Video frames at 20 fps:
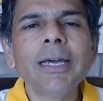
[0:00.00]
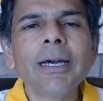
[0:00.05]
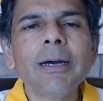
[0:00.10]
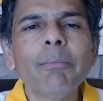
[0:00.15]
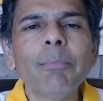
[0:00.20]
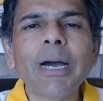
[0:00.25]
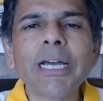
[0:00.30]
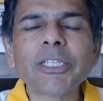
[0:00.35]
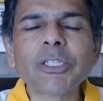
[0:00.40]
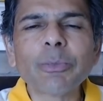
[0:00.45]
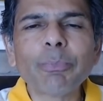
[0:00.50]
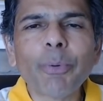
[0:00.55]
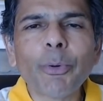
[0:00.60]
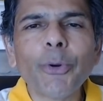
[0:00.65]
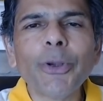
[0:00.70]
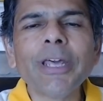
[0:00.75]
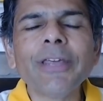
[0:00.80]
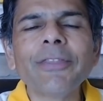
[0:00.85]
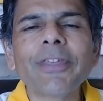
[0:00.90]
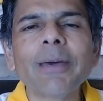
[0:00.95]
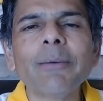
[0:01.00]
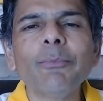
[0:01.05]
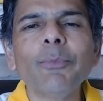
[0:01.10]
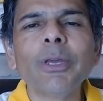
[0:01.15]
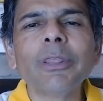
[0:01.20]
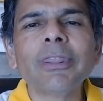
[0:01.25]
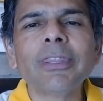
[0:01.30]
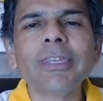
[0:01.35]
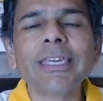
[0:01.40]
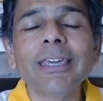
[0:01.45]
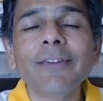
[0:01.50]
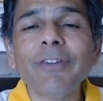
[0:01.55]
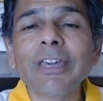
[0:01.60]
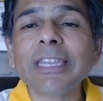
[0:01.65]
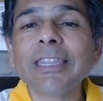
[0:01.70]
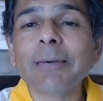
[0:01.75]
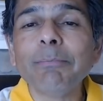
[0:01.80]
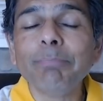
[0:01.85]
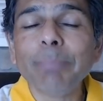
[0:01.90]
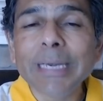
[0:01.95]
by supporting them with
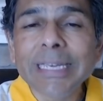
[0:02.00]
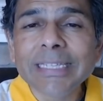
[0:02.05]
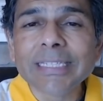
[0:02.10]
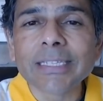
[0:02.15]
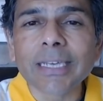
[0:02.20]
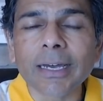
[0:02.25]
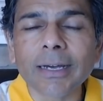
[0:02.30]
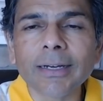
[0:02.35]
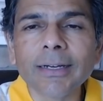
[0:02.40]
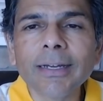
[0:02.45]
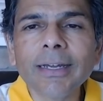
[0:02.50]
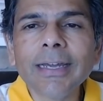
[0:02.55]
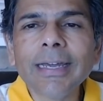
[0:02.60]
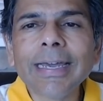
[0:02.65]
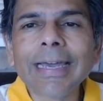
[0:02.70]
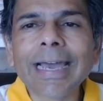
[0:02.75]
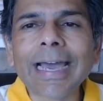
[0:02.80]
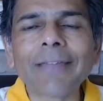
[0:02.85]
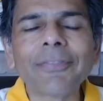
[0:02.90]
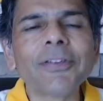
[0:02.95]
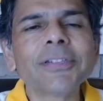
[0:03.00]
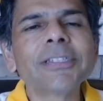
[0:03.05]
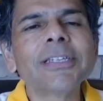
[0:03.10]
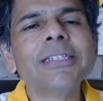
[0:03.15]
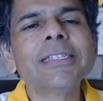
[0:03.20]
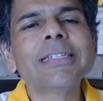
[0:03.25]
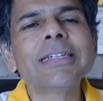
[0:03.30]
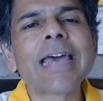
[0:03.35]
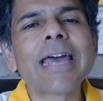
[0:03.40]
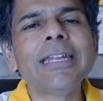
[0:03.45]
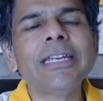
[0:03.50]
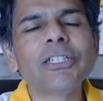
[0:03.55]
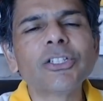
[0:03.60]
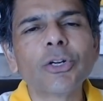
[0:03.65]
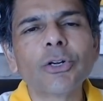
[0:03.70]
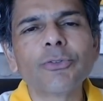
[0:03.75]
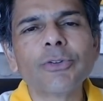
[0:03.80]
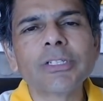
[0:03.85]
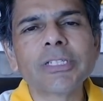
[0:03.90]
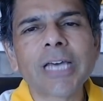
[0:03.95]
giving them pizza at the Cincinnati
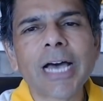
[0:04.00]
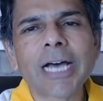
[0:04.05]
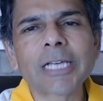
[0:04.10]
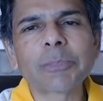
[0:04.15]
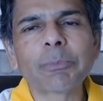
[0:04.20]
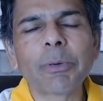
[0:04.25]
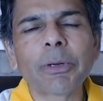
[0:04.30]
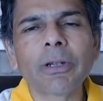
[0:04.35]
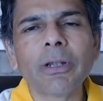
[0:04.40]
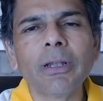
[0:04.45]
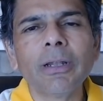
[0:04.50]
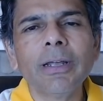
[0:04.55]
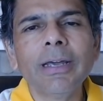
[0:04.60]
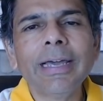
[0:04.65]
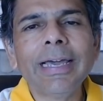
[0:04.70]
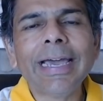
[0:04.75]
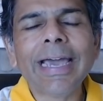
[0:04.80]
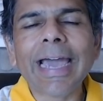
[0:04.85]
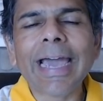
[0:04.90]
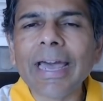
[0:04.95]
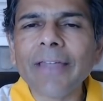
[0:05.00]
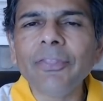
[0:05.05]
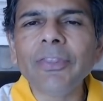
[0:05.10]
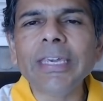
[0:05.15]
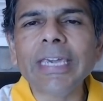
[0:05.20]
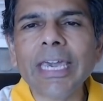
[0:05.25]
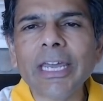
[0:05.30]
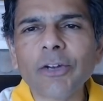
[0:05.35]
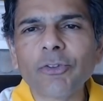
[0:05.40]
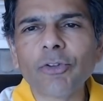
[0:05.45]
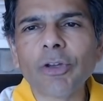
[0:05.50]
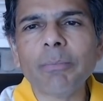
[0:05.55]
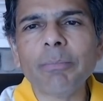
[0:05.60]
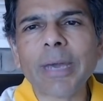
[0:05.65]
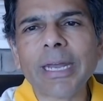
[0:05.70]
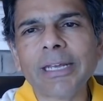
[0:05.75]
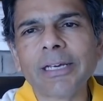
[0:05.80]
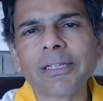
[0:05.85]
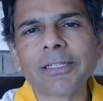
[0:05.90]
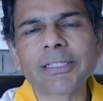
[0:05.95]
Children's Hospital and the Atrium
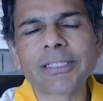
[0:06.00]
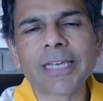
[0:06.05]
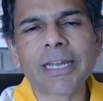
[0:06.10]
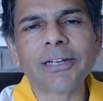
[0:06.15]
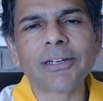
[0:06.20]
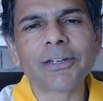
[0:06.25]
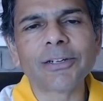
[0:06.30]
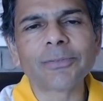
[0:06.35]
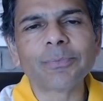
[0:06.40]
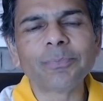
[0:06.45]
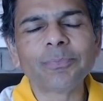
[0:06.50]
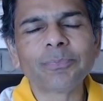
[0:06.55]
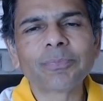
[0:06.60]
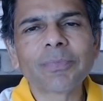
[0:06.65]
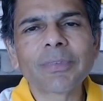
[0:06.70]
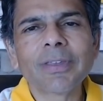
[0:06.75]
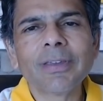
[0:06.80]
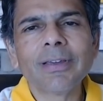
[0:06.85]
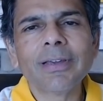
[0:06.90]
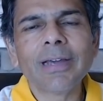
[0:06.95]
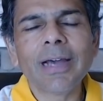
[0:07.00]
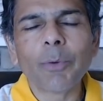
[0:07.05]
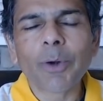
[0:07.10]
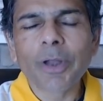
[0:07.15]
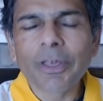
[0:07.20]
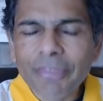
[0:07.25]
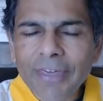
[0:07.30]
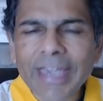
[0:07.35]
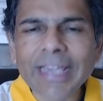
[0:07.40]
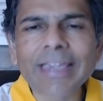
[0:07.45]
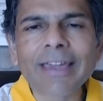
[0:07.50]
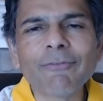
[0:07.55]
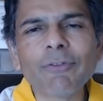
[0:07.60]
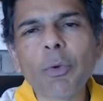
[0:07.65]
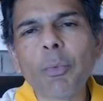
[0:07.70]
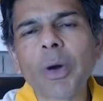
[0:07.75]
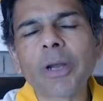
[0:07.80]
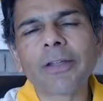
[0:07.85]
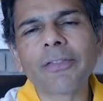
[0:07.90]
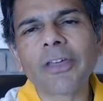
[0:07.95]
Medical Center. I want to thank
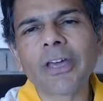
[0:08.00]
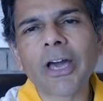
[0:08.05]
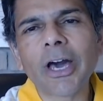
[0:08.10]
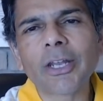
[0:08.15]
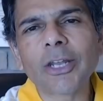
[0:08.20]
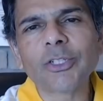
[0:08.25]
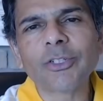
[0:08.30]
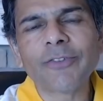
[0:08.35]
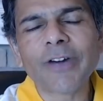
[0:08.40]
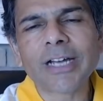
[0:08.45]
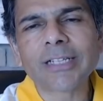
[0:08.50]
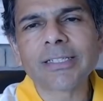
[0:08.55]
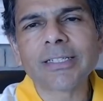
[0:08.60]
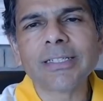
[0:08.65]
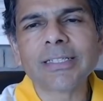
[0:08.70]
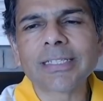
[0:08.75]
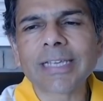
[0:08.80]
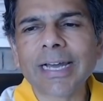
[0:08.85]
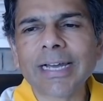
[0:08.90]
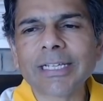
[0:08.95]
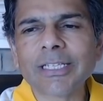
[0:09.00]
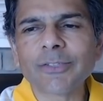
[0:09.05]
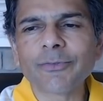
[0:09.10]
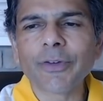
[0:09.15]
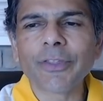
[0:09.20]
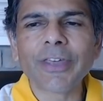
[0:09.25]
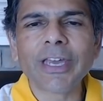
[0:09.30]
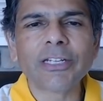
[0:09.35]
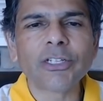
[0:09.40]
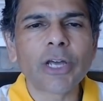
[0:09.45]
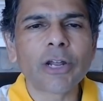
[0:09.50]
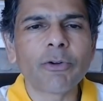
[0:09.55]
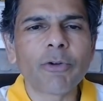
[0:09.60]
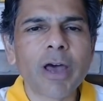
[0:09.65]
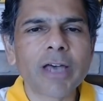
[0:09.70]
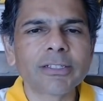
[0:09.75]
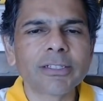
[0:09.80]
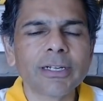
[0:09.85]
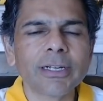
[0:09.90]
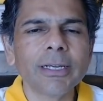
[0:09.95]
everyone at the College of Arts and Science for their
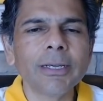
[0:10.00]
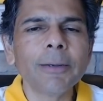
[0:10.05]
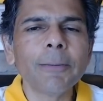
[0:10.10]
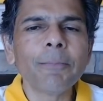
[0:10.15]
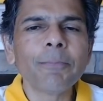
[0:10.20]
generosity.